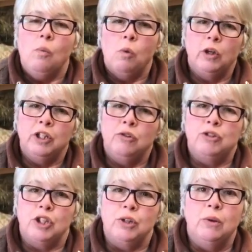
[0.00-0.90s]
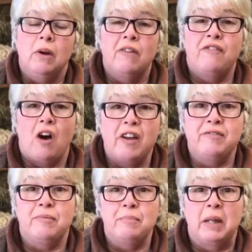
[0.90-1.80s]
What you do
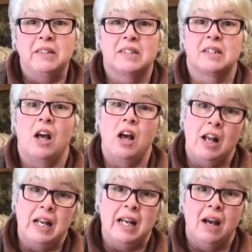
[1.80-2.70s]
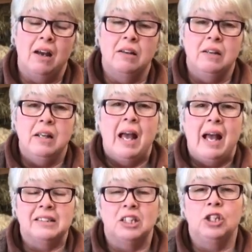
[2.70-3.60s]
5 months earlier
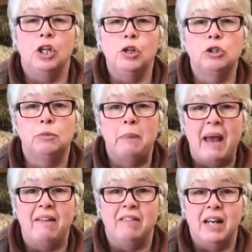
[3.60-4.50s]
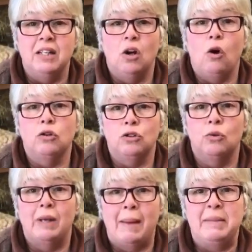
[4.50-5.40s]
has a huge bearing on
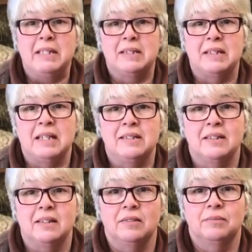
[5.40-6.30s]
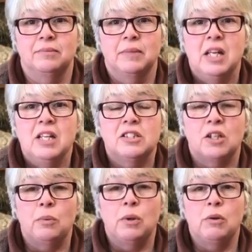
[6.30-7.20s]
your lambing season.
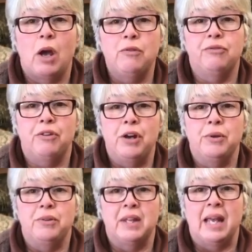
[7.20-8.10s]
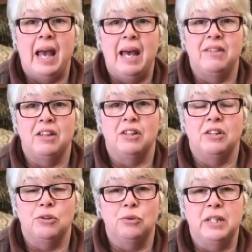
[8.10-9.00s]
So we'll go through the care that
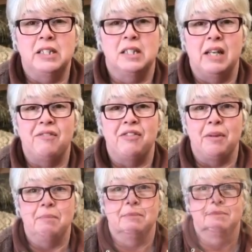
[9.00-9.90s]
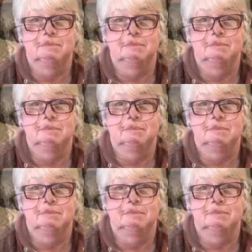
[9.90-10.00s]
you'll need to give them.